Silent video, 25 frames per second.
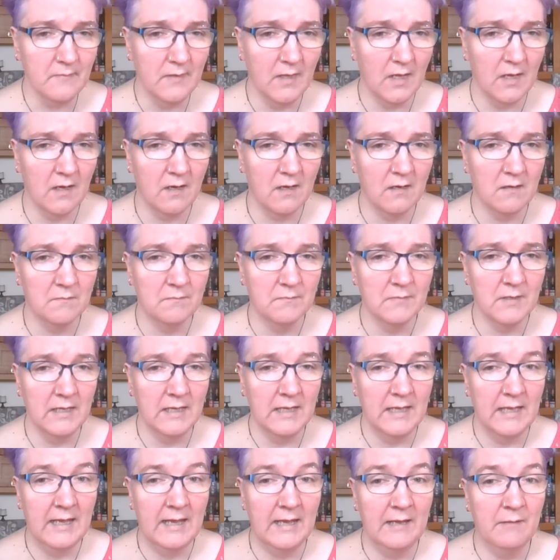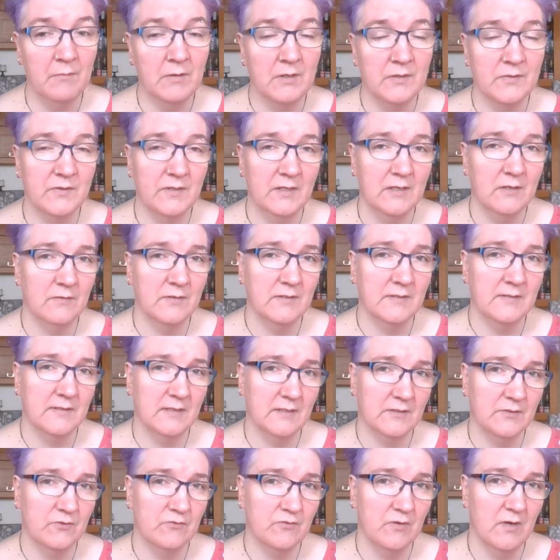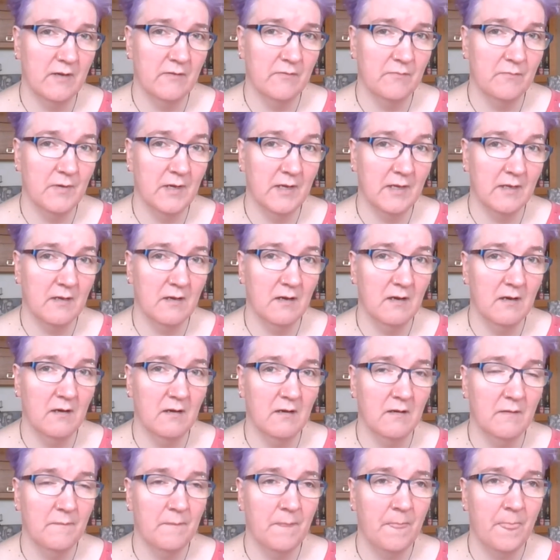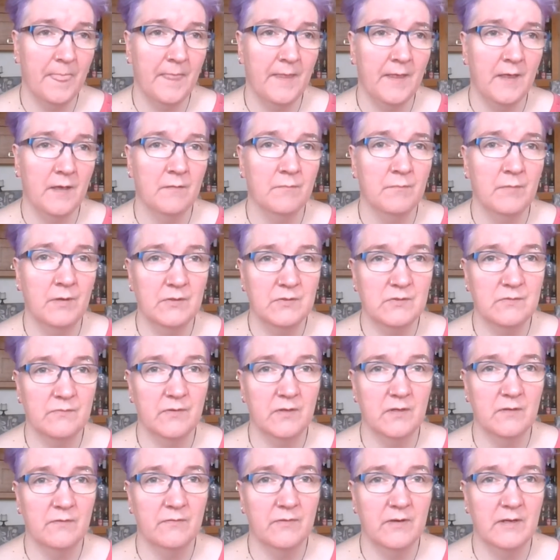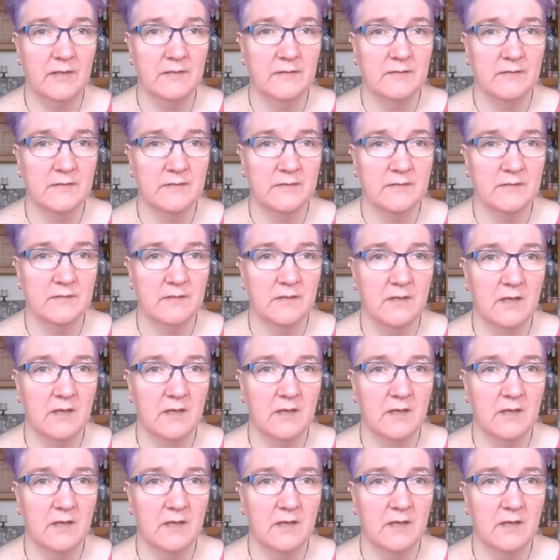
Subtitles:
And whilst the eldest does drive my car, most of her friends,